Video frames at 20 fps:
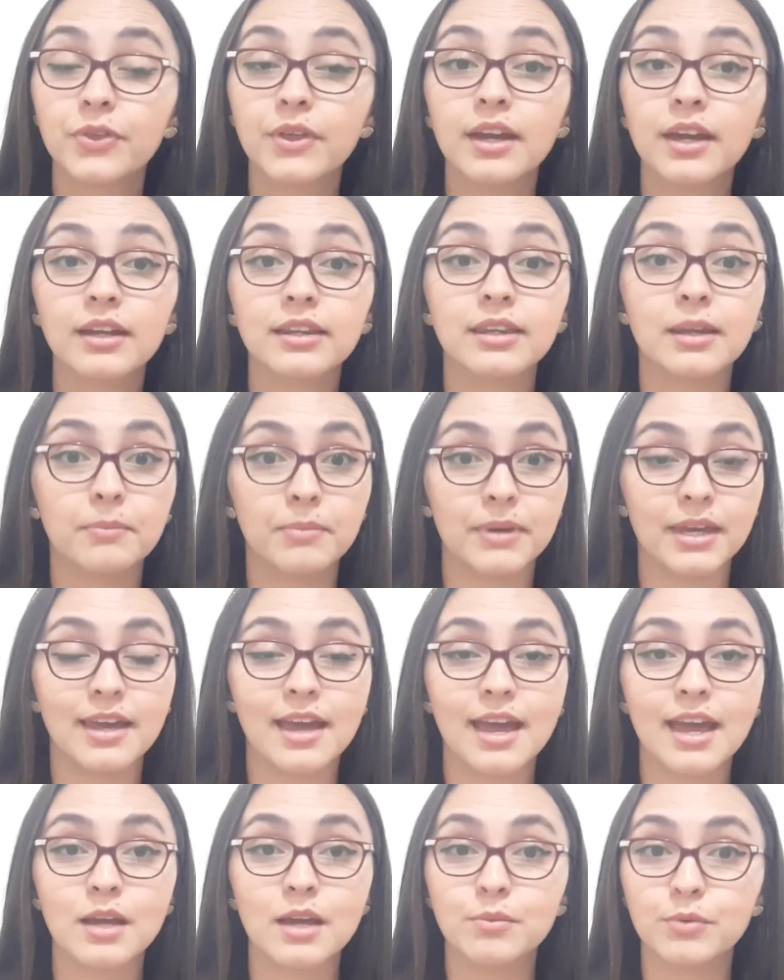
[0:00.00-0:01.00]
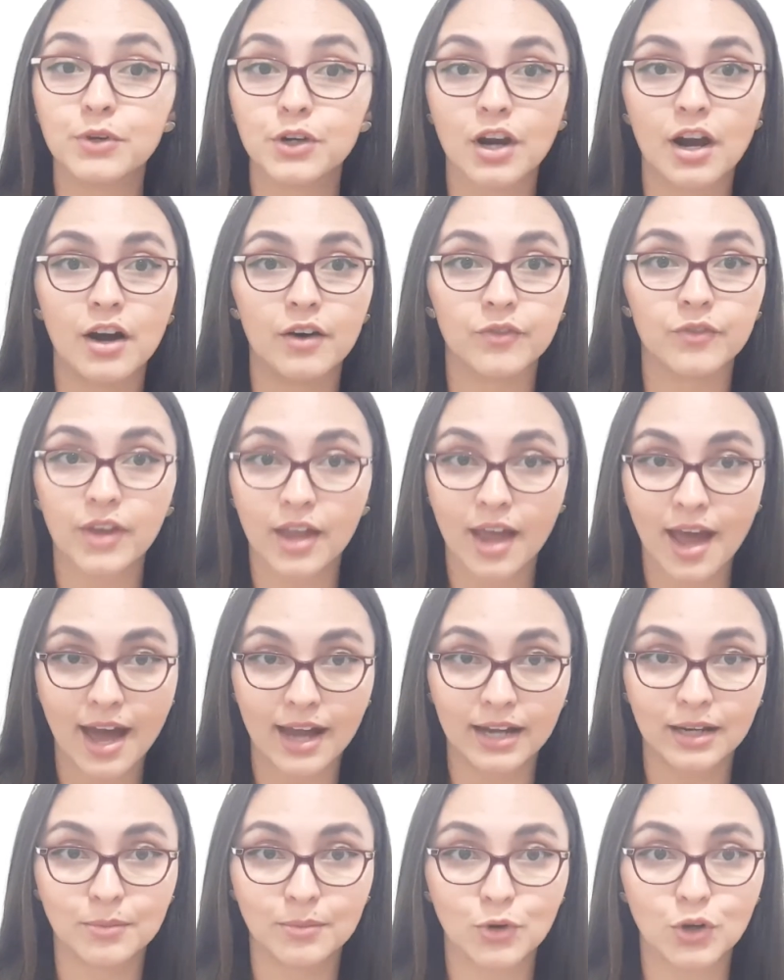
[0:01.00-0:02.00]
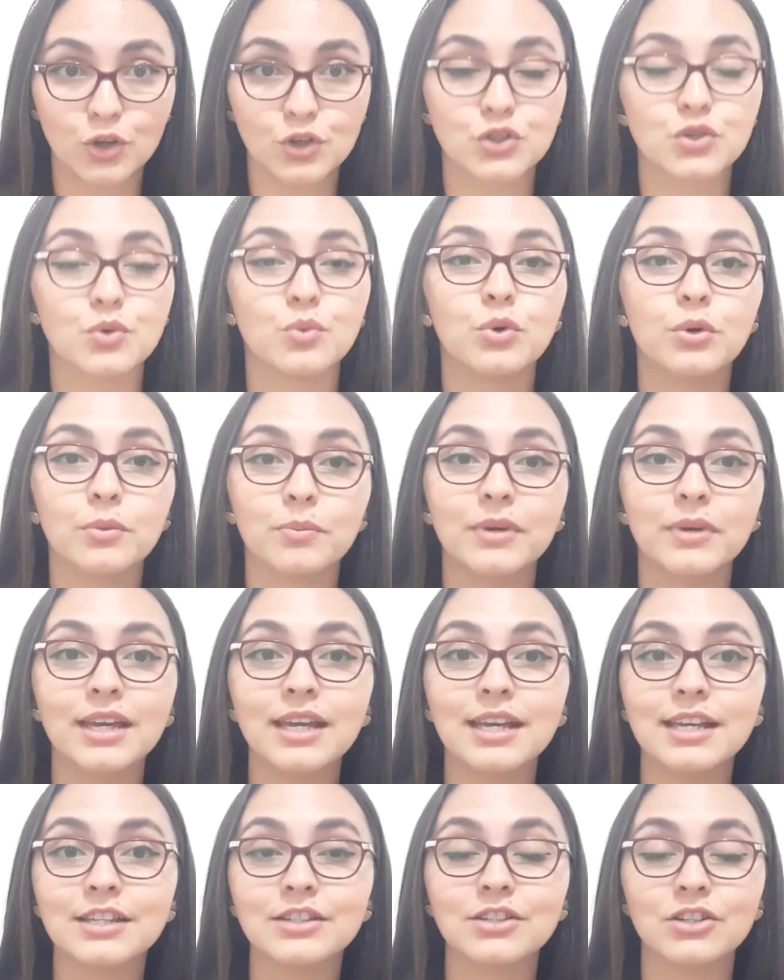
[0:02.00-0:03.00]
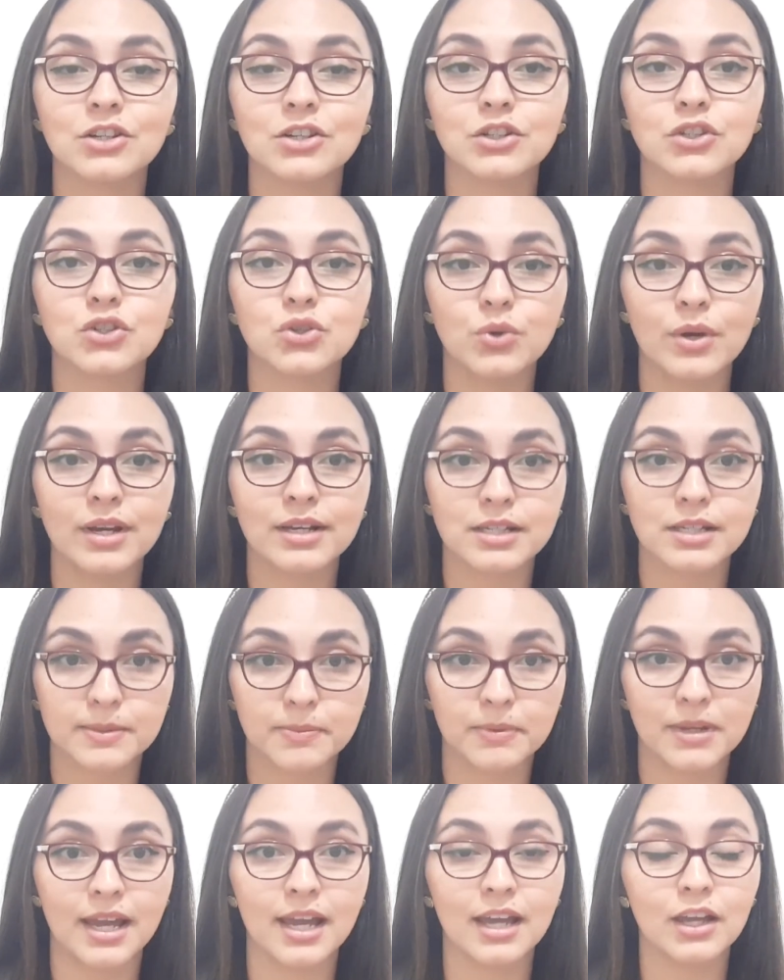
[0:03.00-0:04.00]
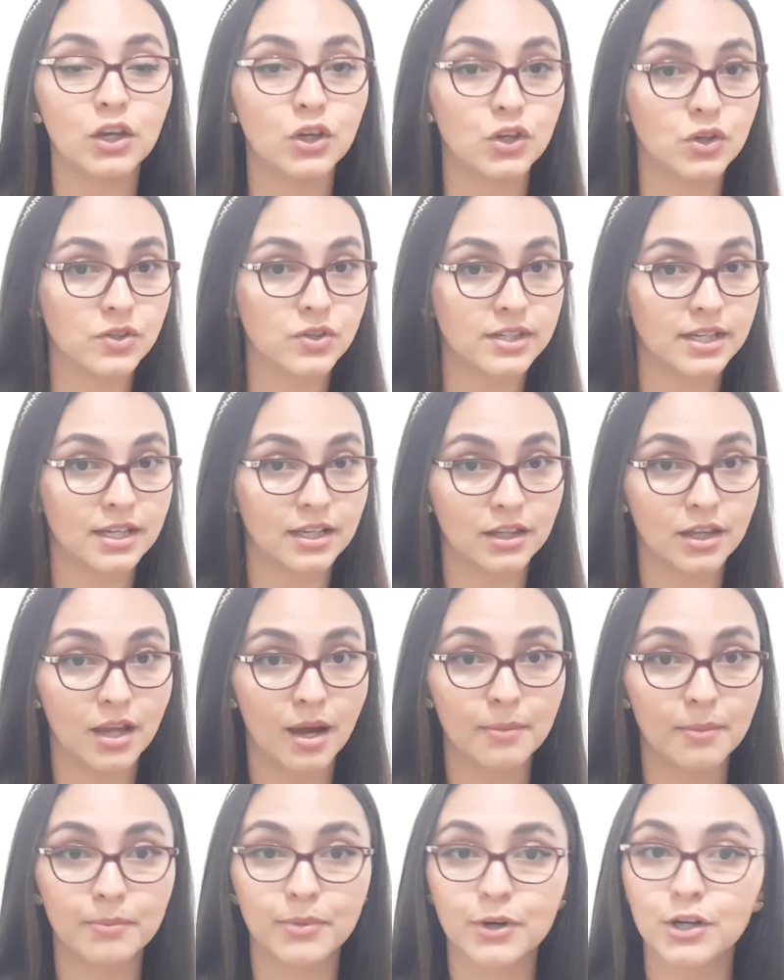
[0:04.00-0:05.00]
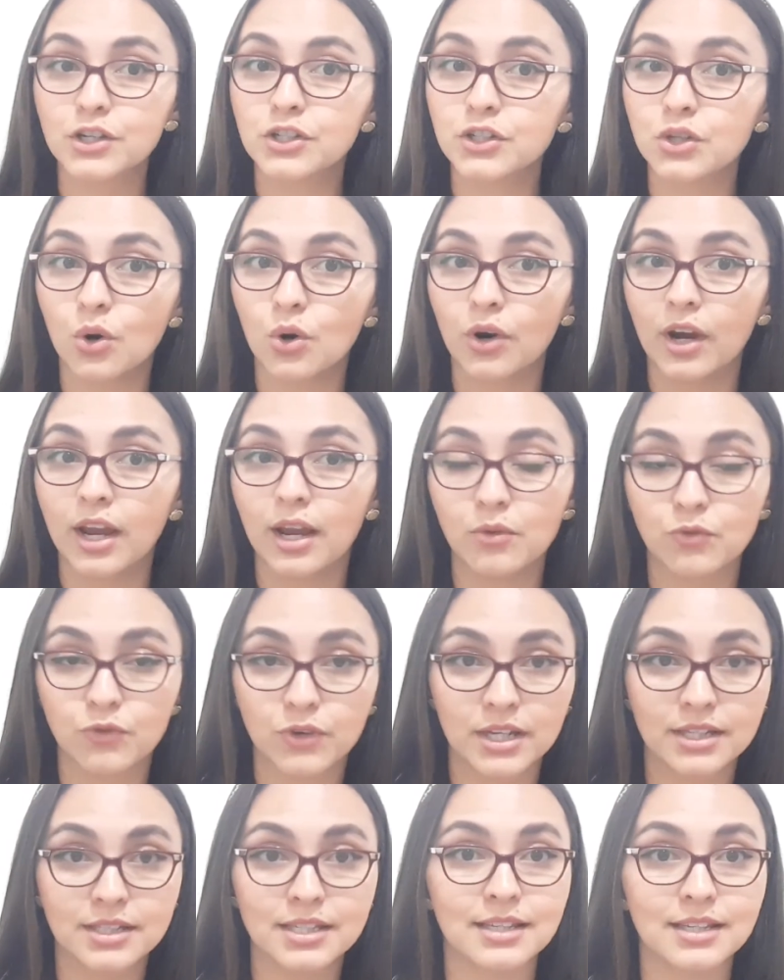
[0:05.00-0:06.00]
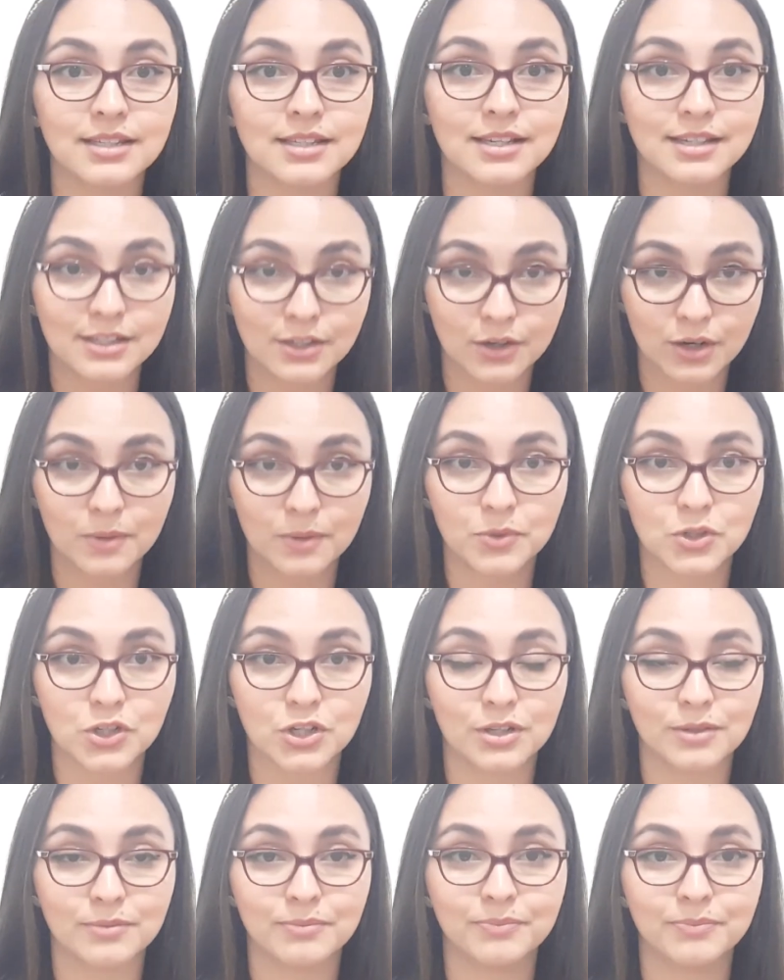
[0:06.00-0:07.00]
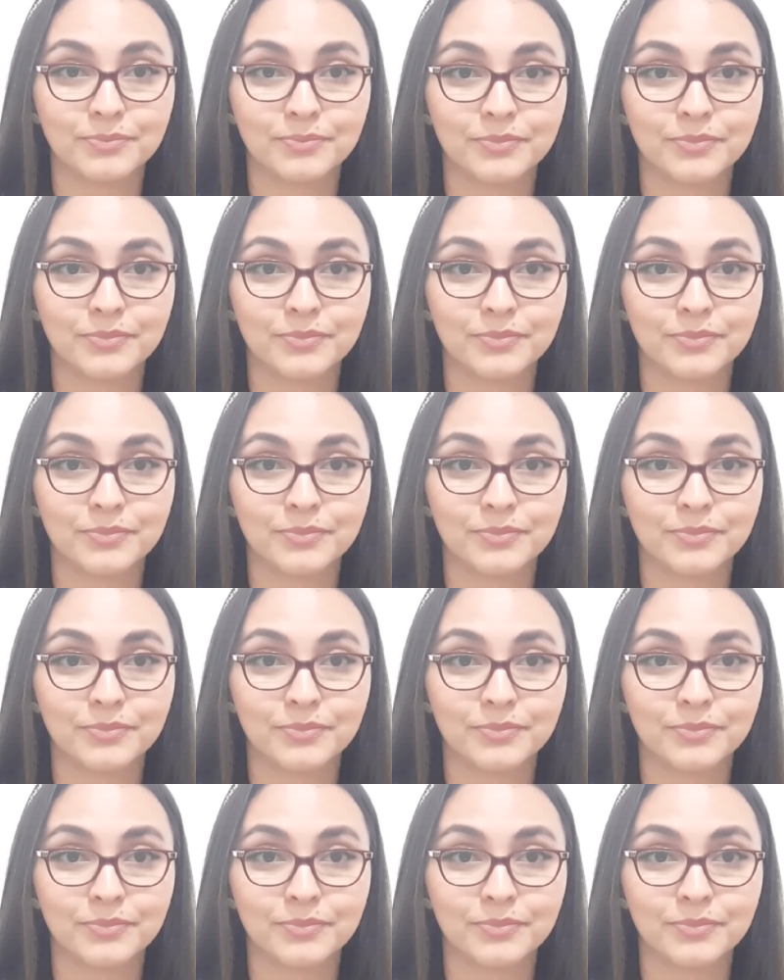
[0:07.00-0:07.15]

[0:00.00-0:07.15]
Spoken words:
think the behavior of the animals would be easier to explain using numbers or a written description?